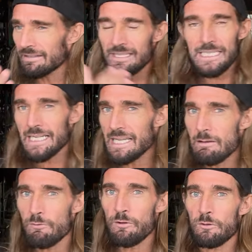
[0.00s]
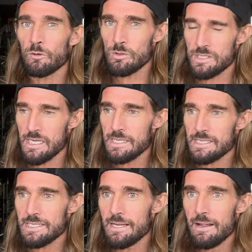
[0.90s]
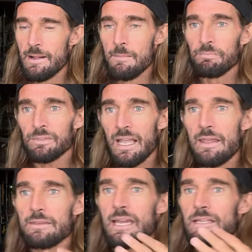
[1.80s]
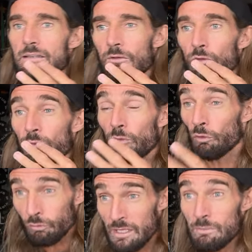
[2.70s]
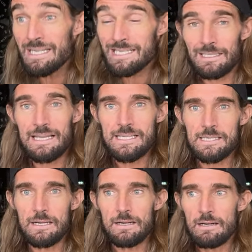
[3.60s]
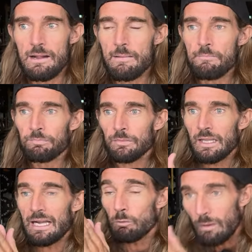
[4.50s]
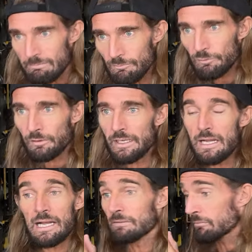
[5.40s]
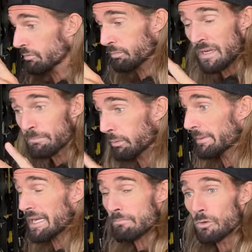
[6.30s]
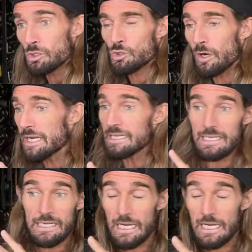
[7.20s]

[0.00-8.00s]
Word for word: I think I came fifth or sixth. And then three weeks later, I went for it. I implemented more training.